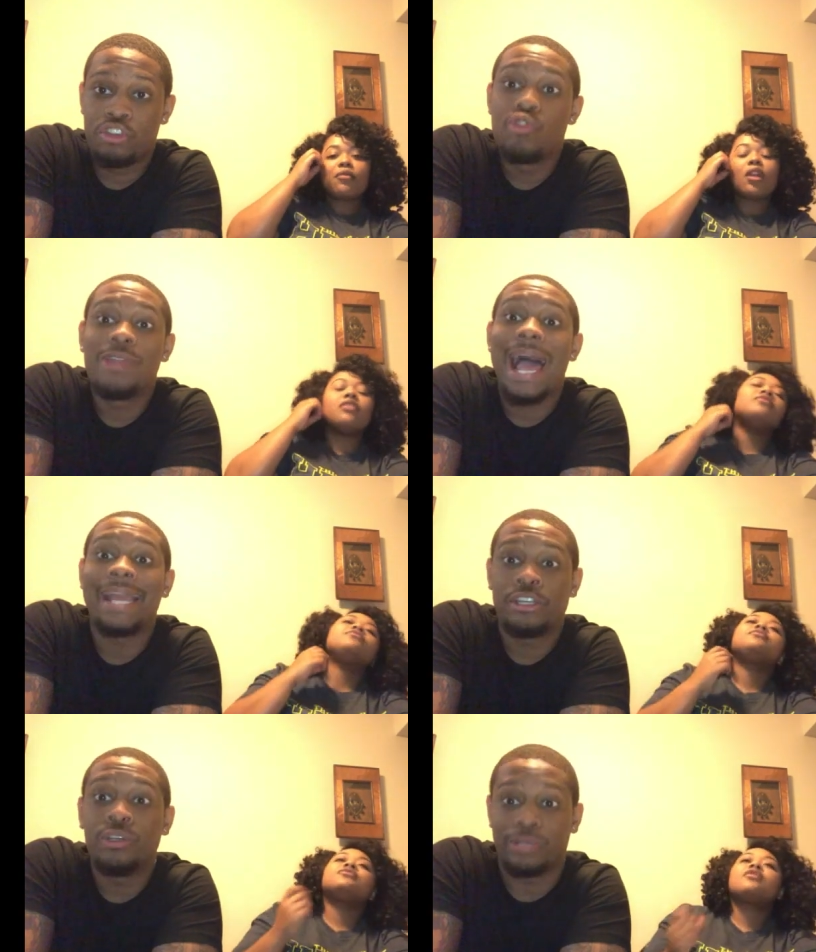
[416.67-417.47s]
Speaker 1: do
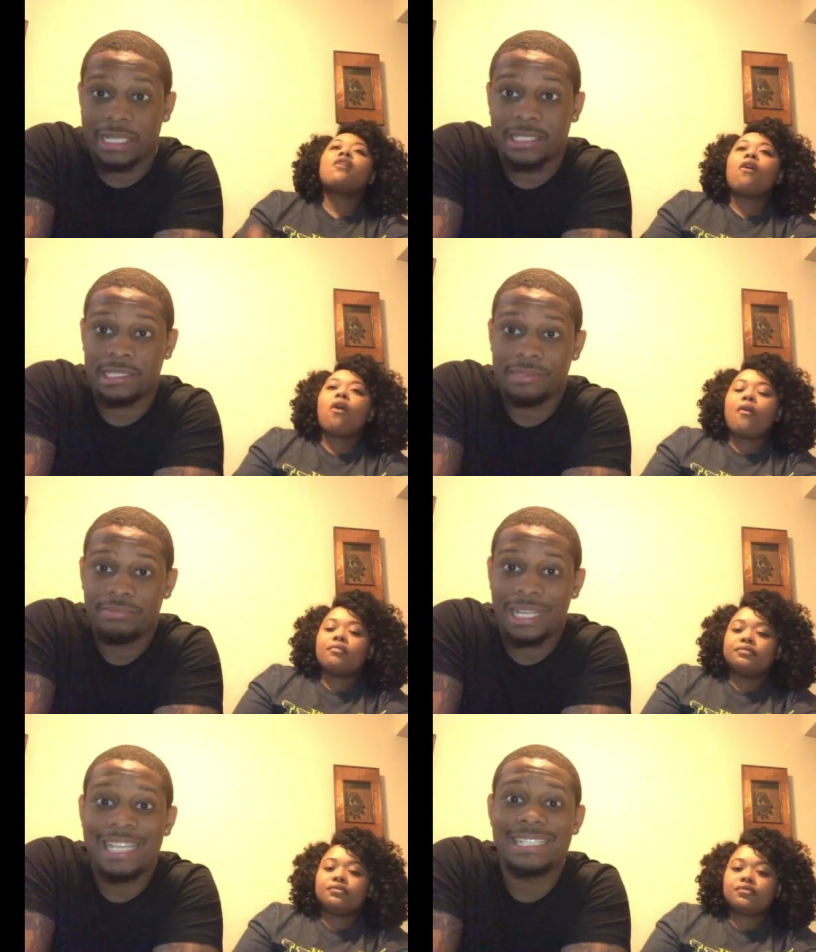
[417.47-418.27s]
not do
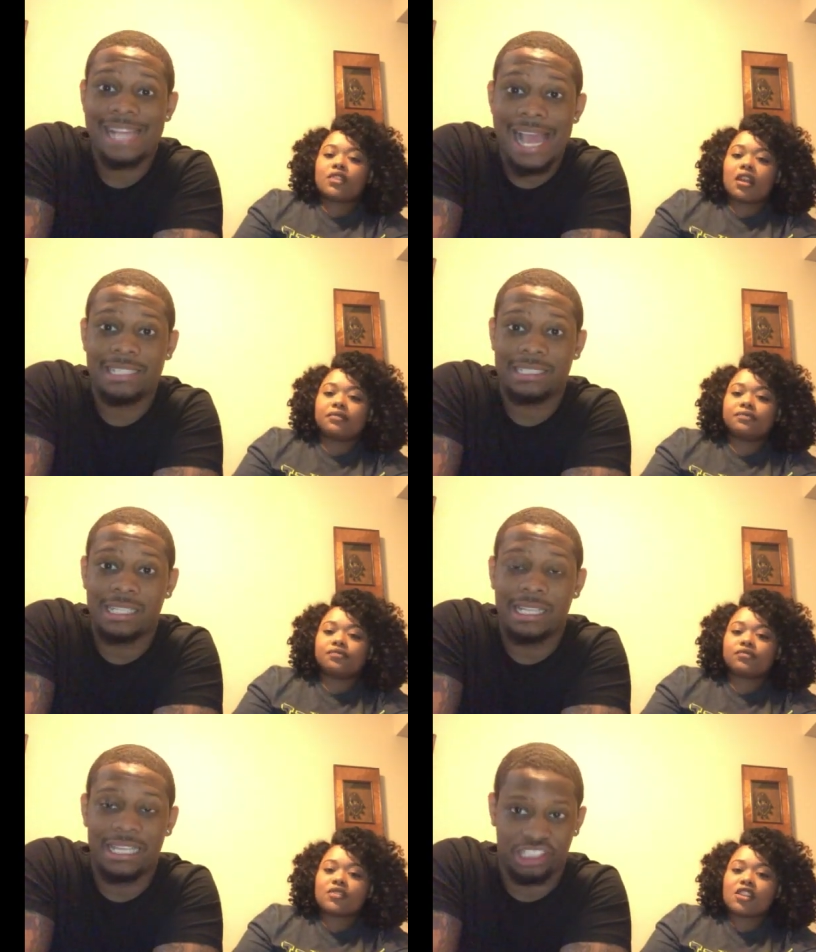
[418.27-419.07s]
this. It's
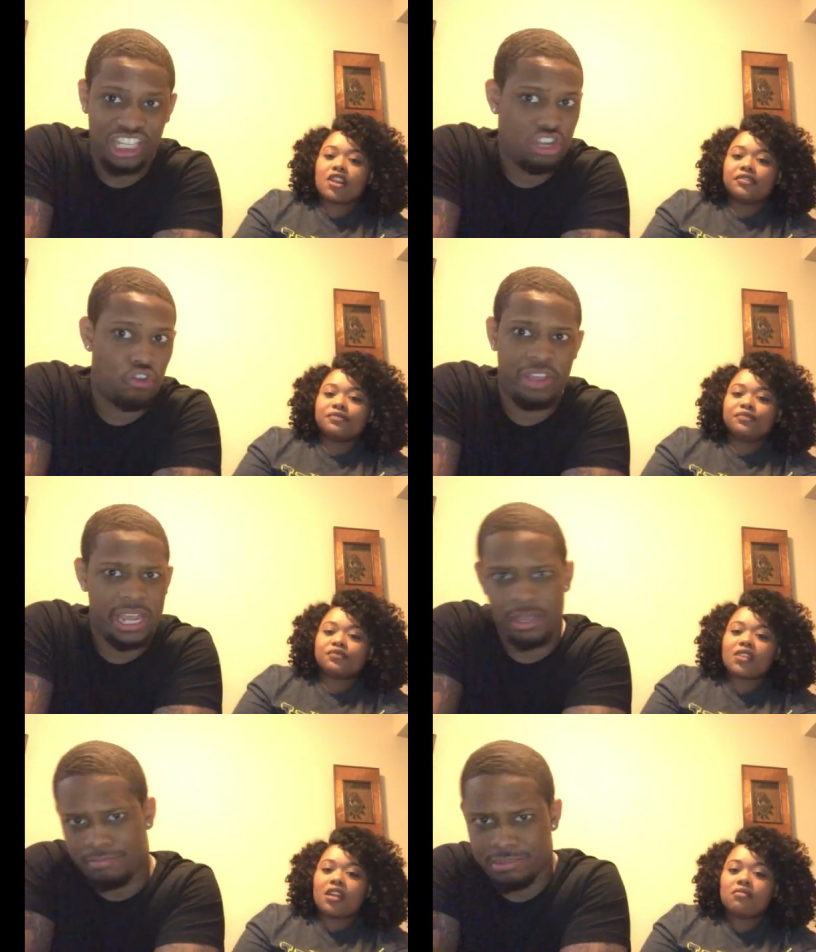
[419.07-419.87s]
nasty. And she go
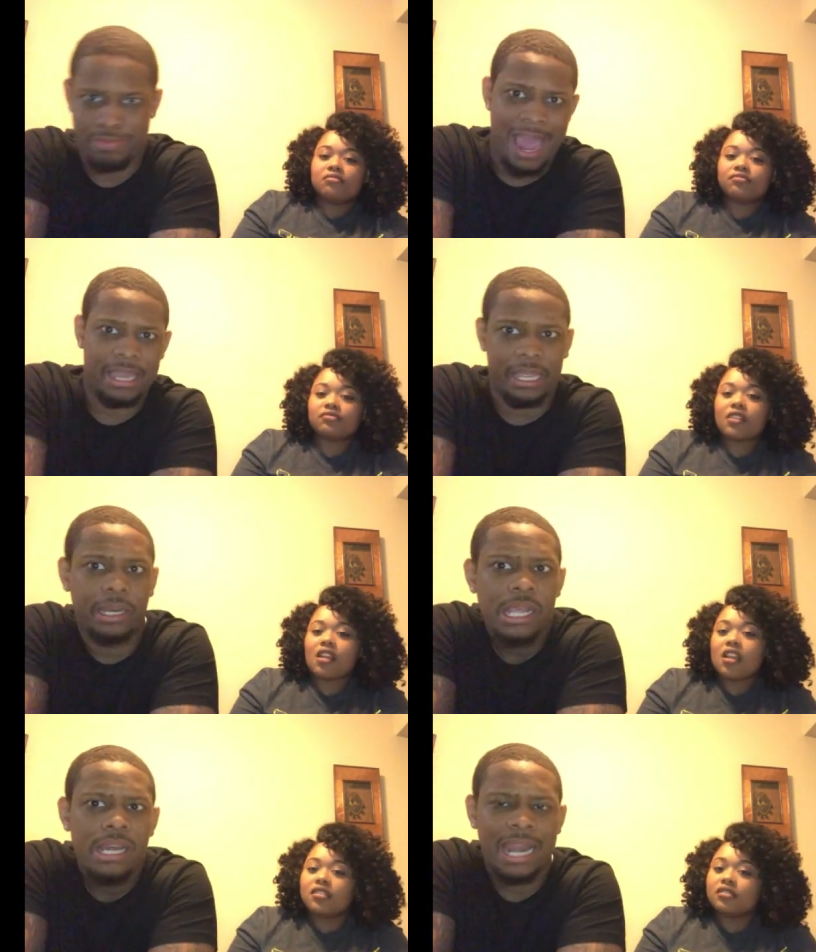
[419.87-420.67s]
here
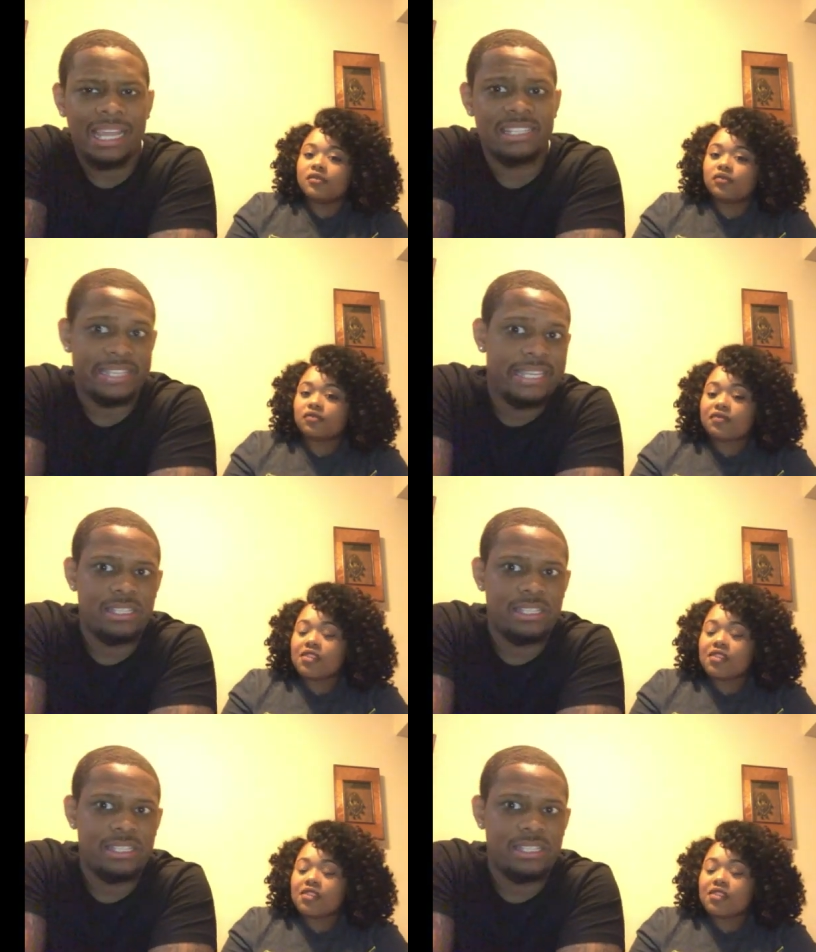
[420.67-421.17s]
smacking like it's